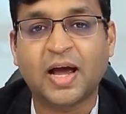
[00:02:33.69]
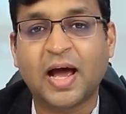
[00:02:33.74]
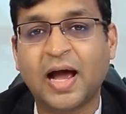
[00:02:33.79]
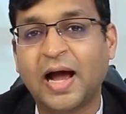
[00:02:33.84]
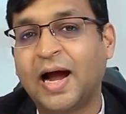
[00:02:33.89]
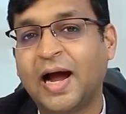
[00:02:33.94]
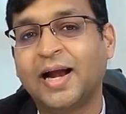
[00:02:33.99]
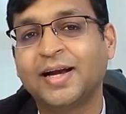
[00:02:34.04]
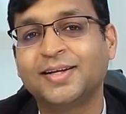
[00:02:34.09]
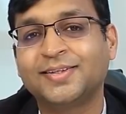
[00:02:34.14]

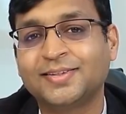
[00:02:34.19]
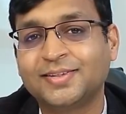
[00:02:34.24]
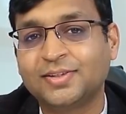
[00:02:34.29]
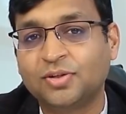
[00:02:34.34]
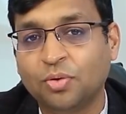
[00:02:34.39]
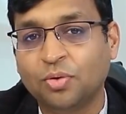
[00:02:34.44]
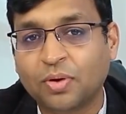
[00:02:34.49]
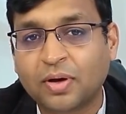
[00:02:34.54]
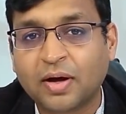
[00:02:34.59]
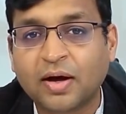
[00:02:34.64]
adds to
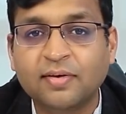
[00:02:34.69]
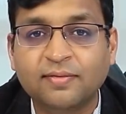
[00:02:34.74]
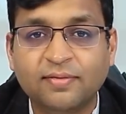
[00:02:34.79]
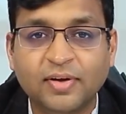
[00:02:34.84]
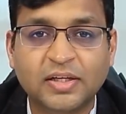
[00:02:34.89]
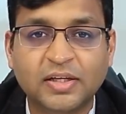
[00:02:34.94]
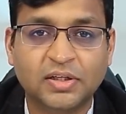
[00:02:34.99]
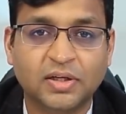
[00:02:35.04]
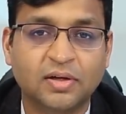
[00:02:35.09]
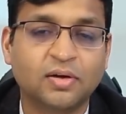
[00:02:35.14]
your
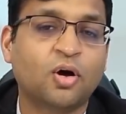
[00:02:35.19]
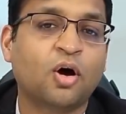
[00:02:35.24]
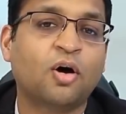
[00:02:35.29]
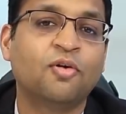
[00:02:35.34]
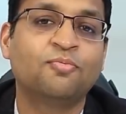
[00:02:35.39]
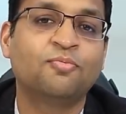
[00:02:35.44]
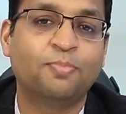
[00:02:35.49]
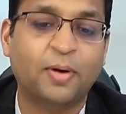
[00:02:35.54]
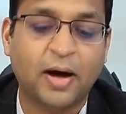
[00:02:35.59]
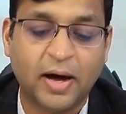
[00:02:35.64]
conviction
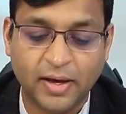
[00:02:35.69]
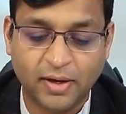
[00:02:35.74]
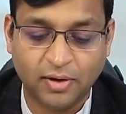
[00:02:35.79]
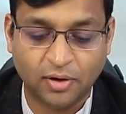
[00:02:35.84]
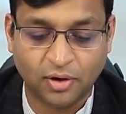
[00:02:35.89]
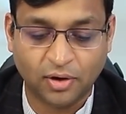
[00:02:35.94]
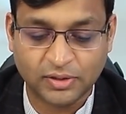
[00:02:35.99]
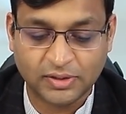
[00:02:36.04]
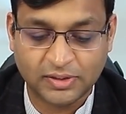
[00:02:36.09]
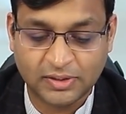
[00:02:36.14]
of buying
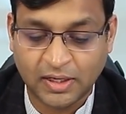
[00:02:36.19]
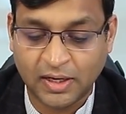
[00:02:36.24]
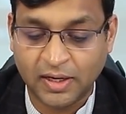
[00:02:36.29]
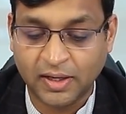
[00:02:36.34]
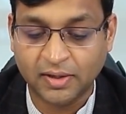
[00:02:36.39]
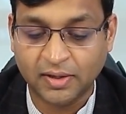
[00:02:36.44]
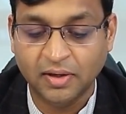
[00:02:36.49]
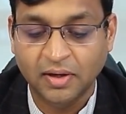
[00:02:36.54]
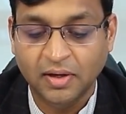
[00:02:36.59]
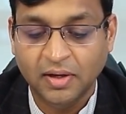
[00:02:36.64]
or
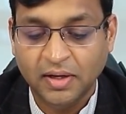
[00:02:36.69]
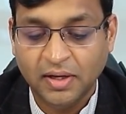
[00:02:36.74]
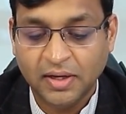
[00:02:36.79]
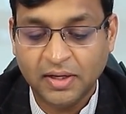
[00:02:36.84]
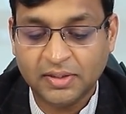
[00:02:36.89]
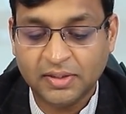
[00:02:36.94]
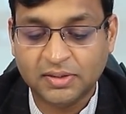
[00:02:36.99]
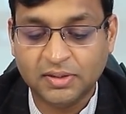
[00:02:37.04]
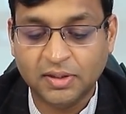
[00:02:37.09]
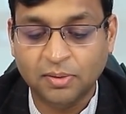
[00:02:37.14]
selling
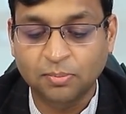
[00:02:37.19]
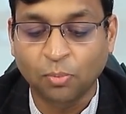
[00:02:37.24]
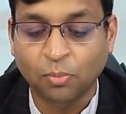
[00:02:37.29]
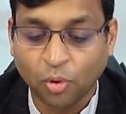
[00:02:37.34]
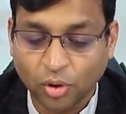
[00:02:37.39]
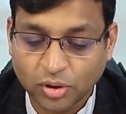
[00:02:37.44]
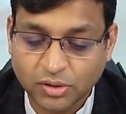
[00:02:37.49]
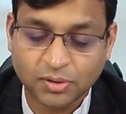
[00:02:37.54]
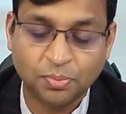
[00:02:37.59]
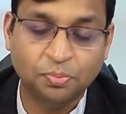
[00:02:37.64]
is the
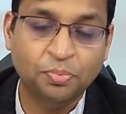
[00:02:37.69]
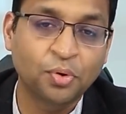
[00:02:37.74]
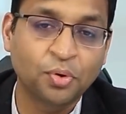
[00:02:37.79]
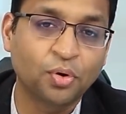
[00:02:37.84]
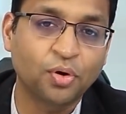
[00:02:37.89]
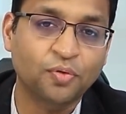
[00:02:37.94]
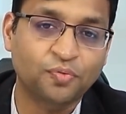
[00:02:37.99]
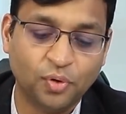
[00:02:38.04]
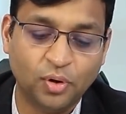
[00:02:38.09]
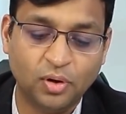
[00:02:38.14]
most
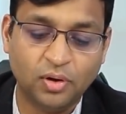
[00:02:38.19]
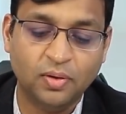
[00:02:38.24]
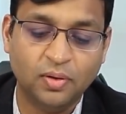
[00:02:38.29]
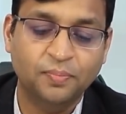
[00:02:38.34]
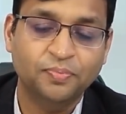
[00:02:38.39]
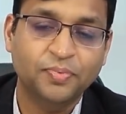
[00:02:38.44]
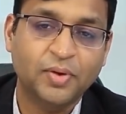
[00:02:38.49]
beautiful